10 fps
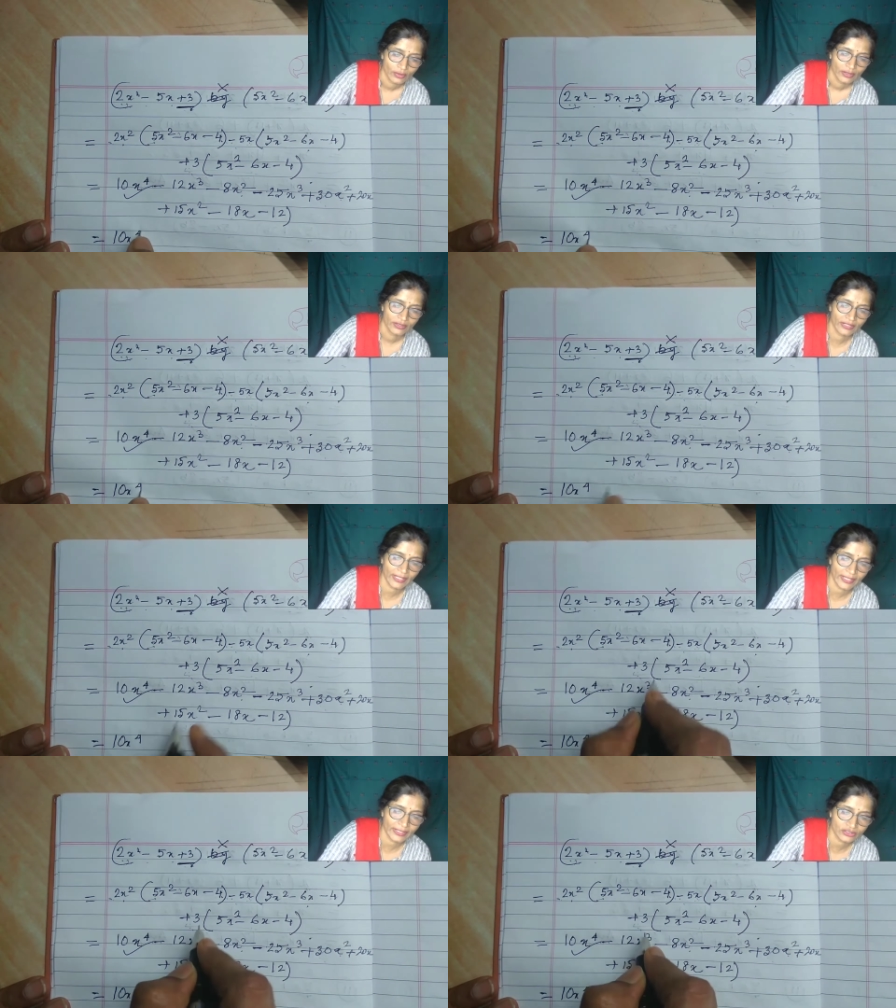Then
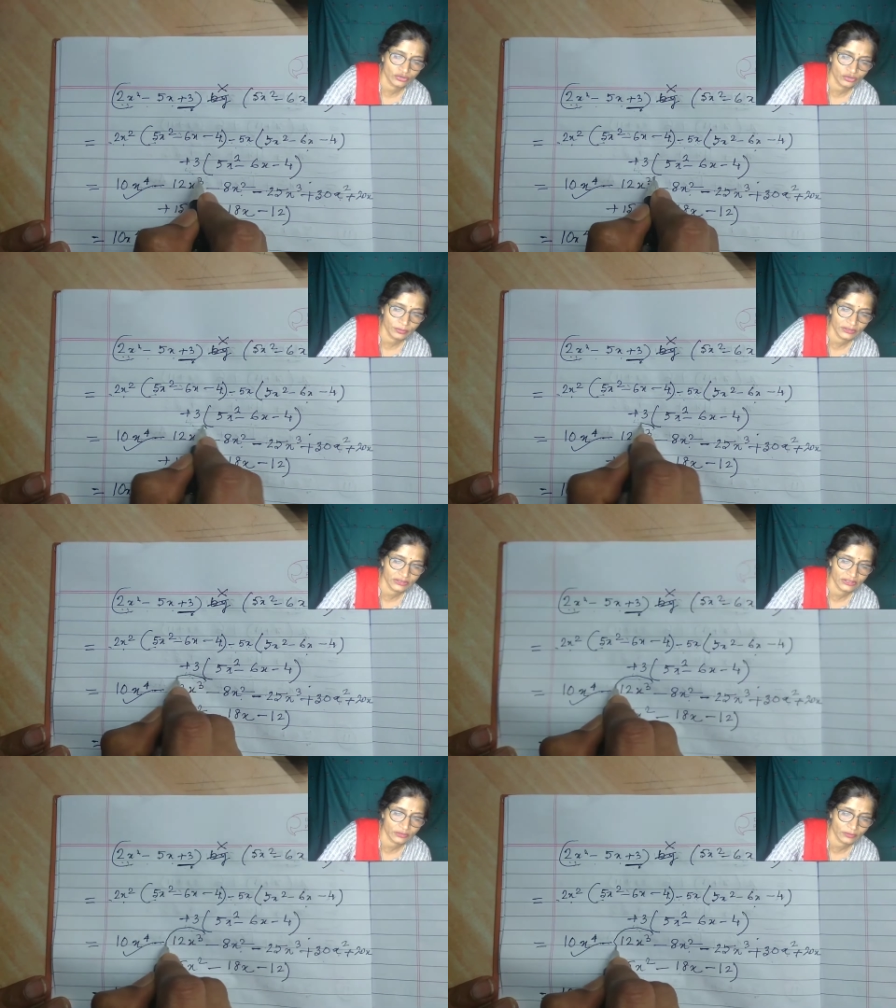x cube is
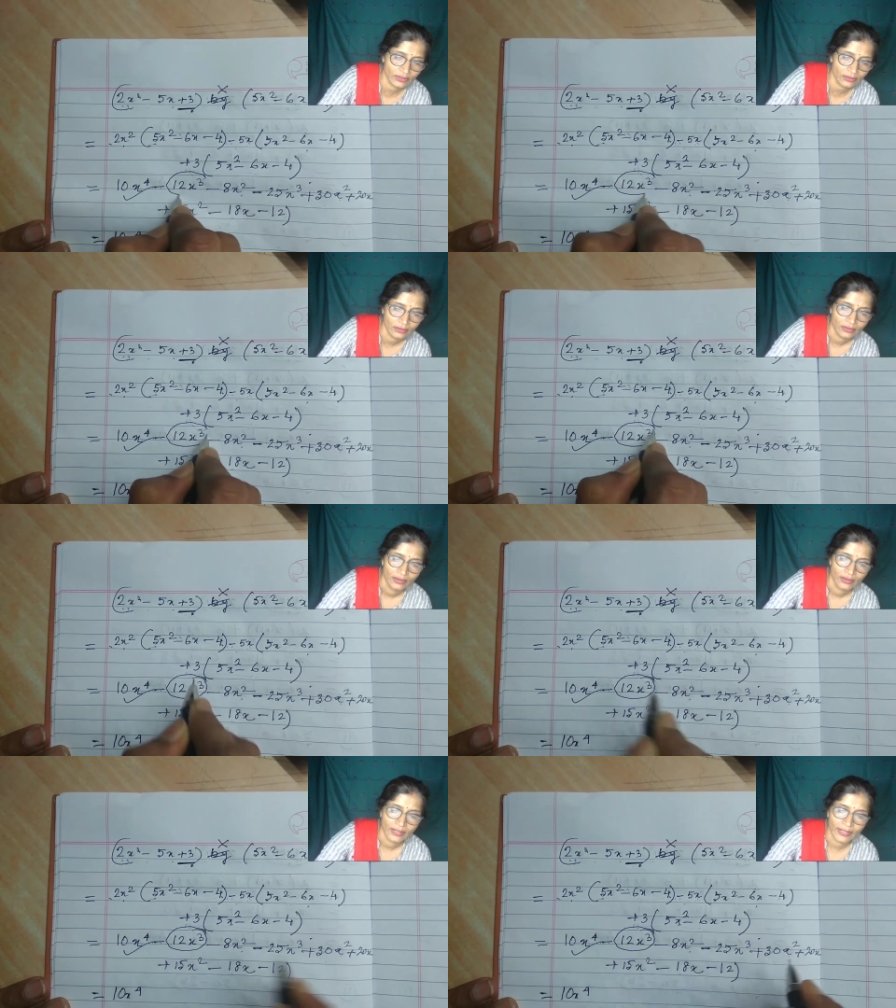this one,
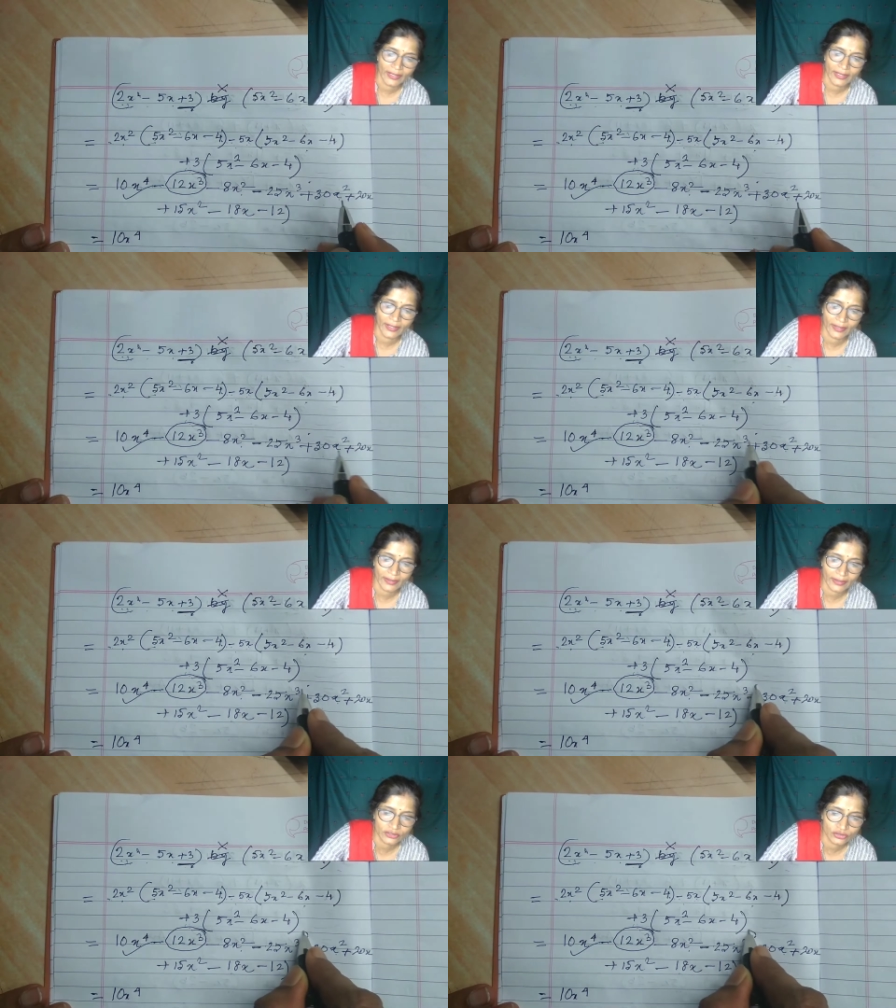and
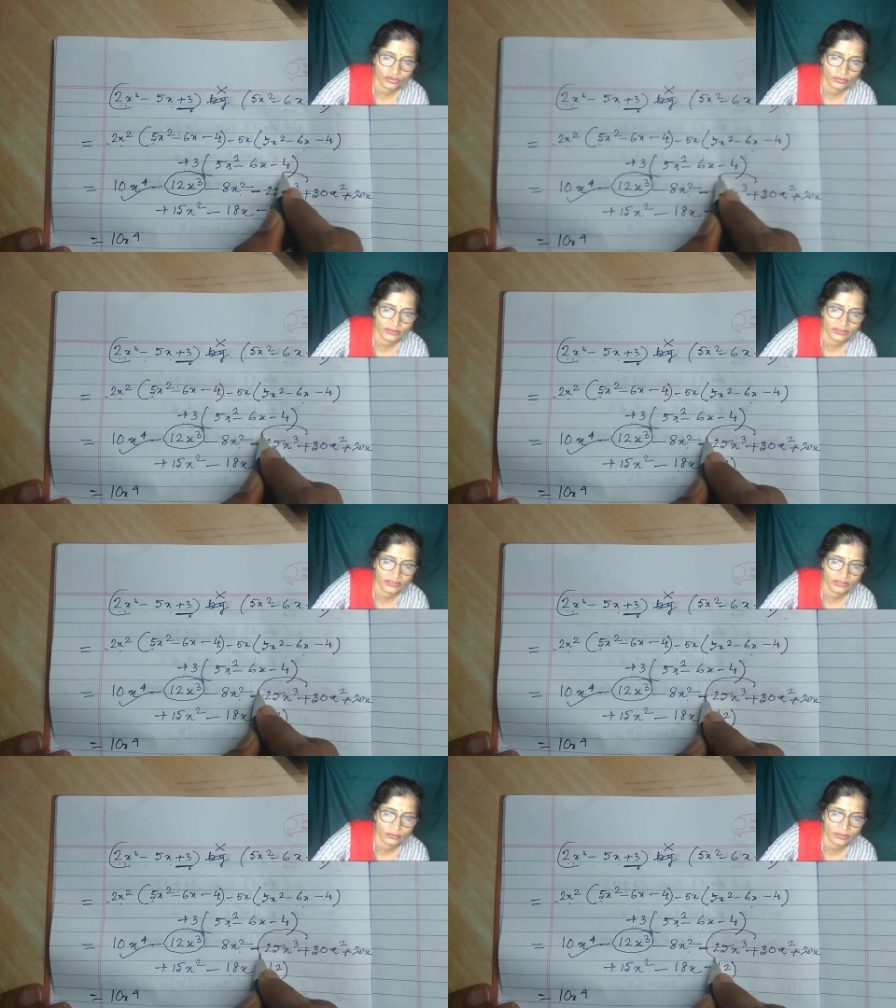x cube is
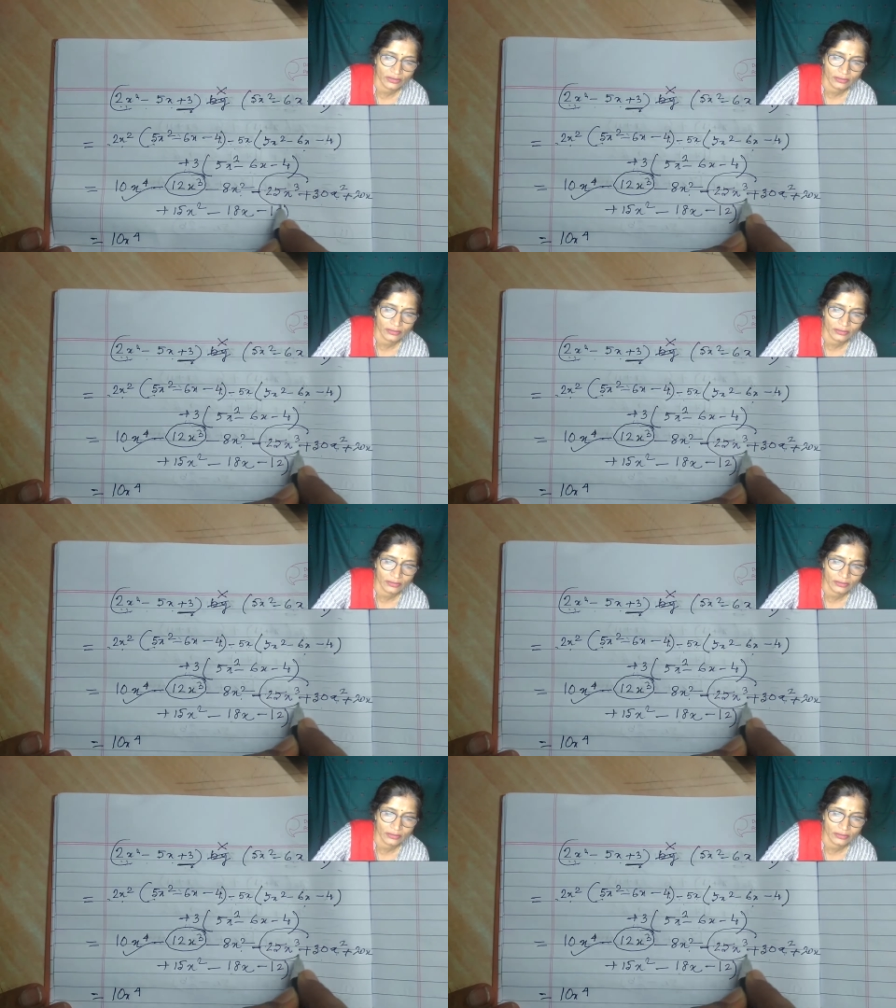this one.